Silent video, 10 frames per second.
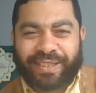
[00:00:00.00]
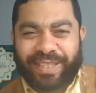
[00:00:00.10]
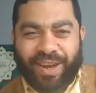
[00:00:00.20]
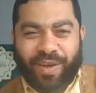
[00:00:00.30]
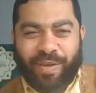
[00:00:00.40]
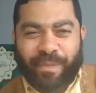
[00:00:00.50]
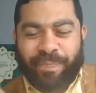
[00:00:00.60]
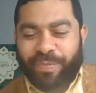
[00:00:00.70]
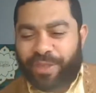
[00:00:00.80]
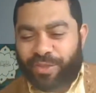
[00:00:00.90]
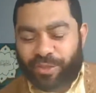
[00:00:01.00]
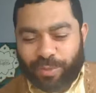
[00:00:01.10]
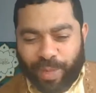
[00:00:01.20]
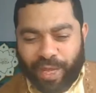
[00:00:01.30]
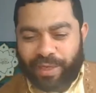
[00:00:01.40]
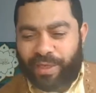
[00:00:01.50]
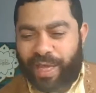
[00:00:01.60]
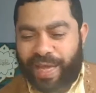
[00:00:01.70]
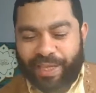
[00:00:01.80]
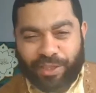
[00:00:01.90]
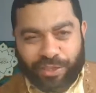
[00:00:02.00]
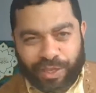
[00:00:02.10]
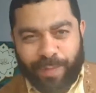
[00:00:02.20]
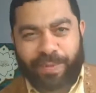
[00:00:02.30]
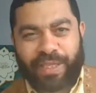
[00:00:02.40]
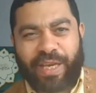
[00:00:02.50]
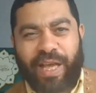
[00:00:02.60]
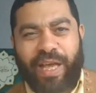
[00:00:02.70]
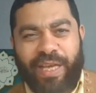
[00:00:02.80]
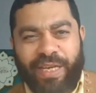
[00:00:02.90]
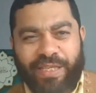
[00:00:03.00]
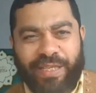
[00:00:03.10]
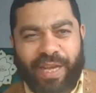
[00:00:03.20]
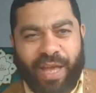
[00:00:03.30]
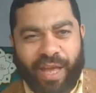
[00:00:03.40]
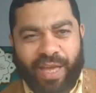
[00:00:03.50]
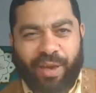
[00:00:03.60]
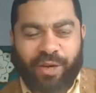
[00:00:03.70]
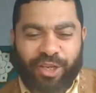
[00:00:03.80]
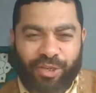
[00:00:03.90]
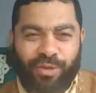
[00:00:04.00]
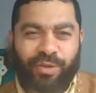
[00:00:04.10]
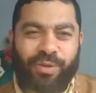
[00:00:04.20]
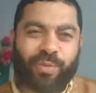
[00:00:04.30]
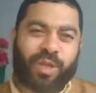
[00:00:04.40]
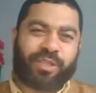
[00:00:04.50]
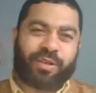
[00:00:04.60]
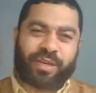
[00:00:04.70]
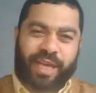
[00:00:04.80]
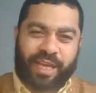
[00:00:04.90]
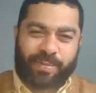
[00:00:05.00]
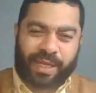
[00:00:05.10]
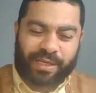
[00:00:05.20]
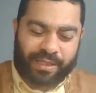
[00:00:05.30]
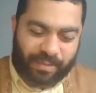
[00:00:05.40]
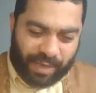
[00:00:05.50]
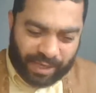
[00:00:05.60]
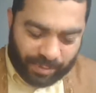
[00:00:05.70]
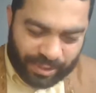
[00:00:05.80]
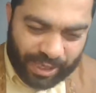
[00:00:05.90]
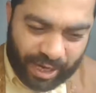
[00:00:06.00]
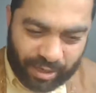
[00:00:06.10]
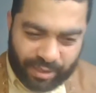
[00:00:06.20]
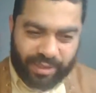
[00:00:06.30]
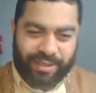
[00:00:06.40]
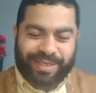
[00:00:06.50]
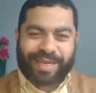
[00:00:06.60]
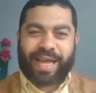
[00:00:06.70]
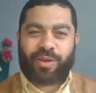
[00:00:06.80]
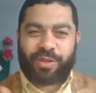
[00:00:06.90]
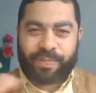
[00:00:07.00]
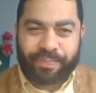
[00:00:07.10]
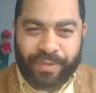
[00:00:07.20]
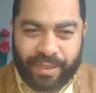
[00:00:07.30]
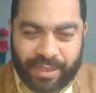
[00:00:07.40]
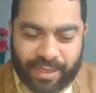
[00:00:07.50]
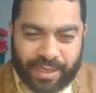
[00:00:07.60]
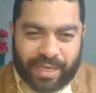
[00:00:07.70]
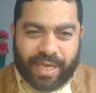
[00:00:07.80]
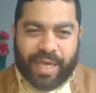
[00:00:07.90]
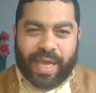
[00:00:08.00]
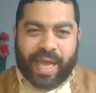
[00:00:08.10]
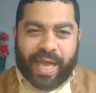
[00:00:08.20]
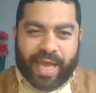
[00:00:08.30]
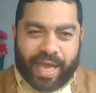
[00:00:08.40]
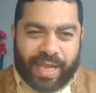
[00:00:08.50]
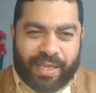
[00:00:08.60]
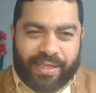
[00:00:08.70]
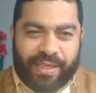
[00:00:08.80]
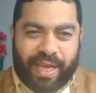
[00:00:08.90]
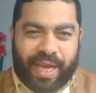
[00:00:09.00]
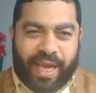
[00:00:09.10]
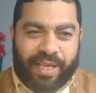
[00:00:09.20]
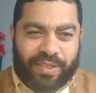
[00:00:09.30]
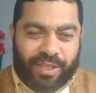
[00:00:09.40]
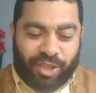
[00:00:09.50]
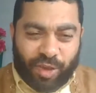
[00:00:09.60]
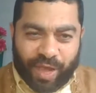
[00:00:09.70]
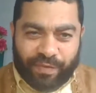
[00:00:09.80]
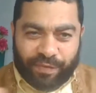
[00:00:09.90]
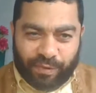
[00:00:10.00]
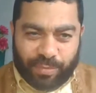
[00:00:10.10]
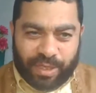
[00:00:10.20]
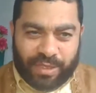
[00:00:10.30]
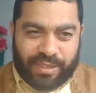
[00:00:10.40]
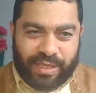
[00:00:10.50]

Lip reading: You know, so subhanAllah, I stopped the guy and I said, hi, how are you doing? What's your name? And he said, my name is Aaron, the clown. And I said, do you have a few minutes?